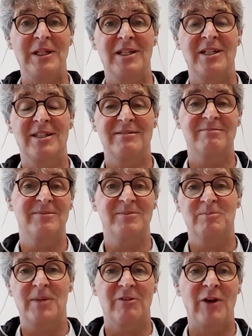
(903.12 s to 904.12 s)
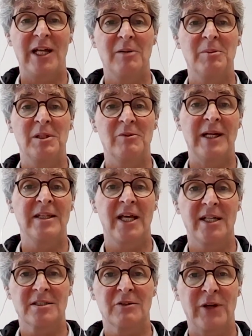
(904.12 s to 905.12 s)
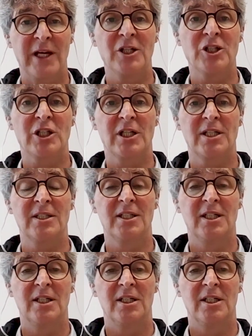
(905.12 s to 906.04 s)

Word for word: be available when there is a failure